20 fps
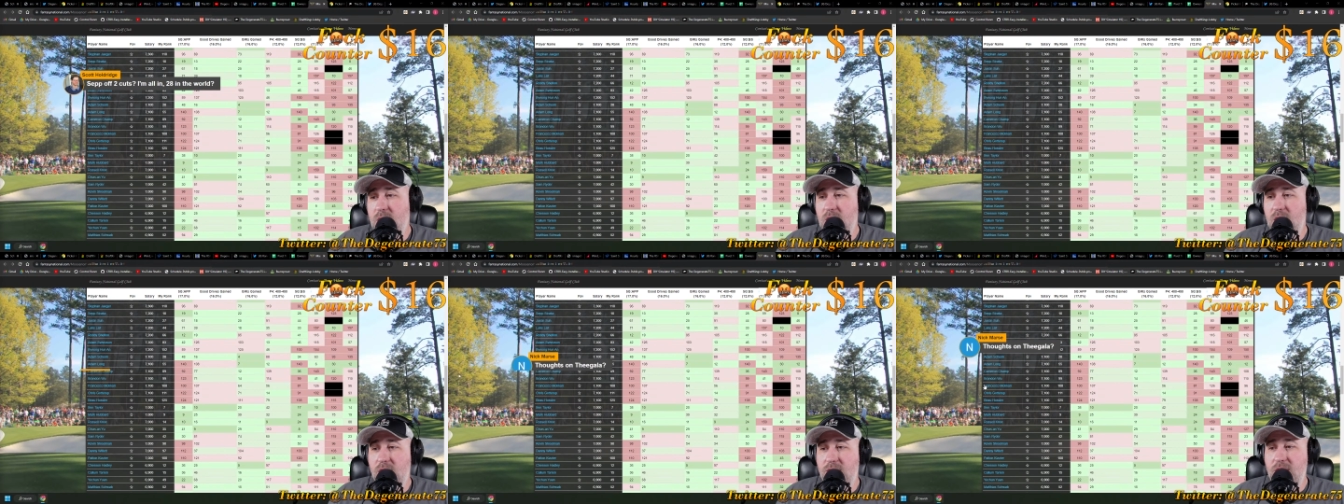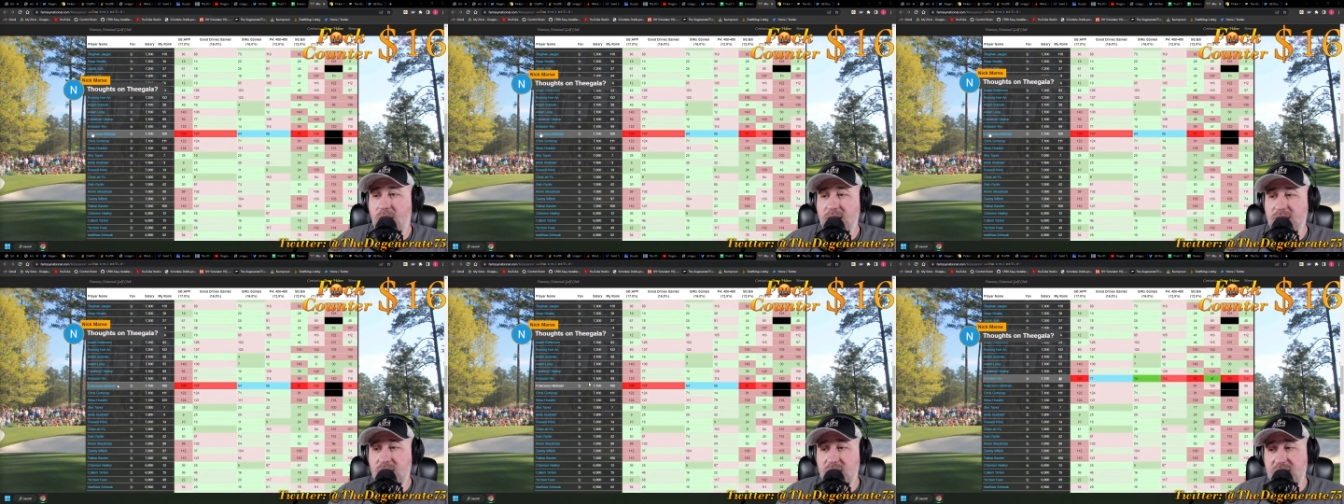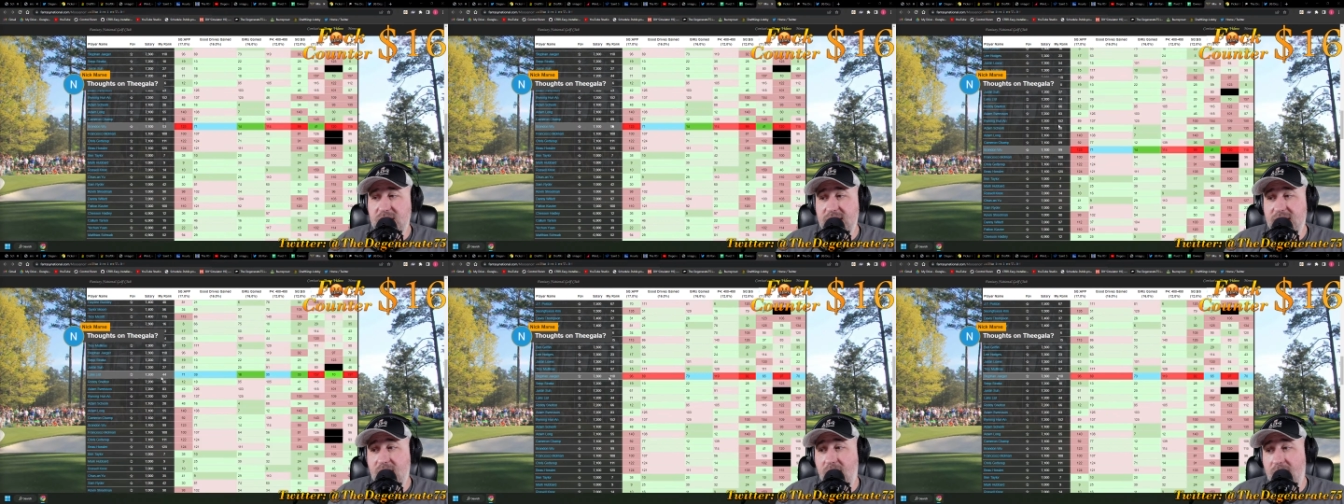Thoughts on
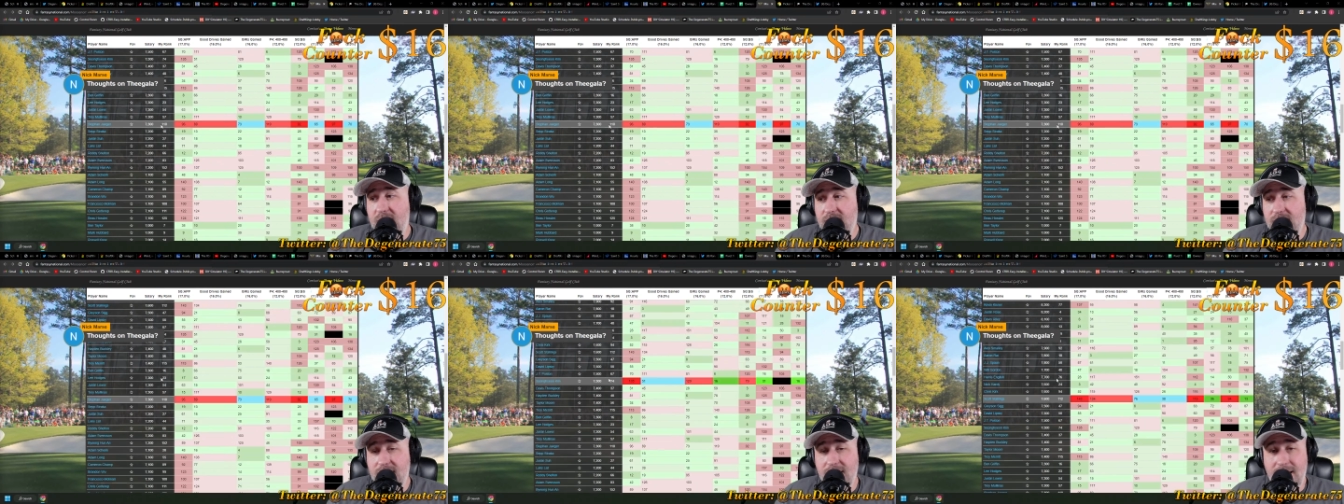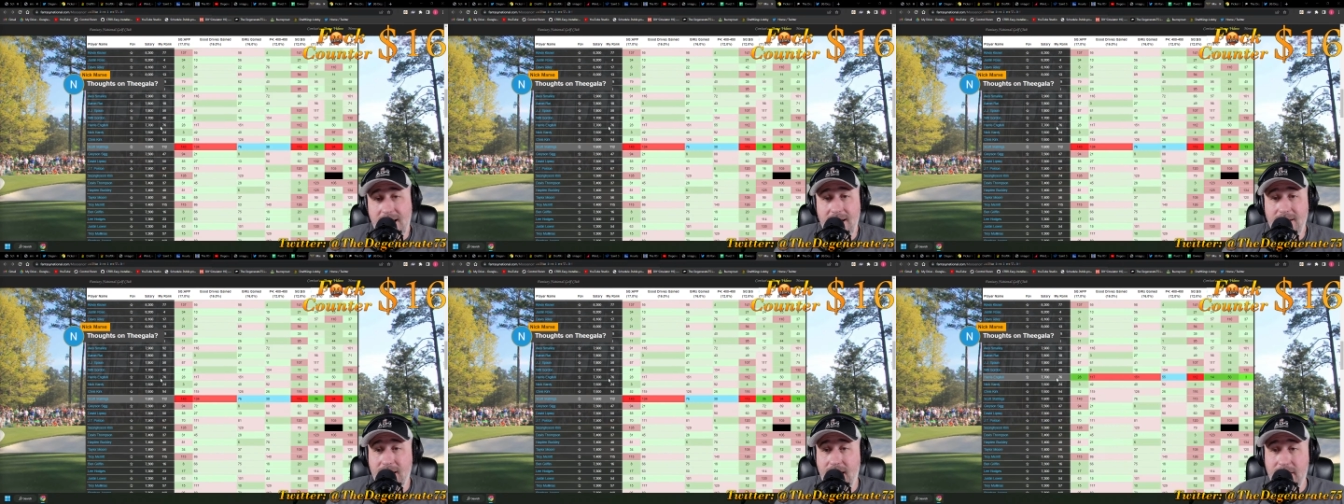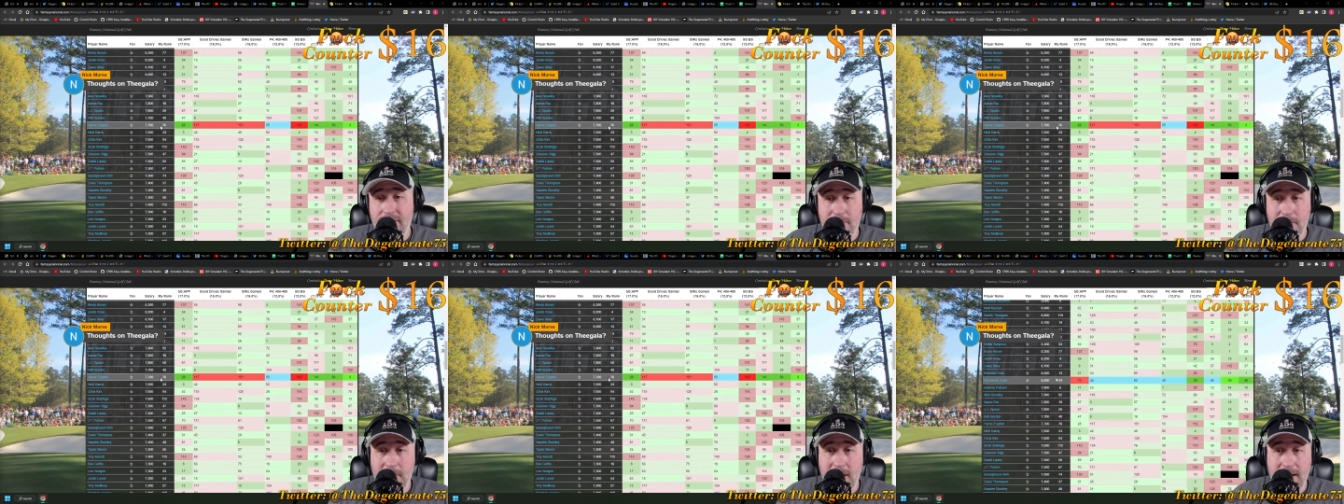Tigala? I
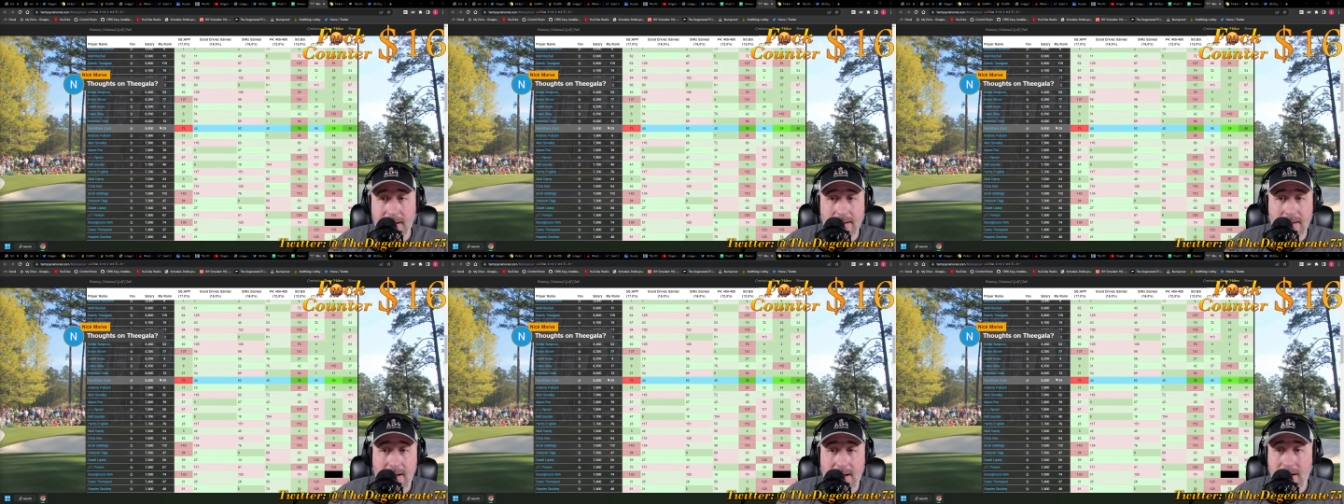love him, Nick.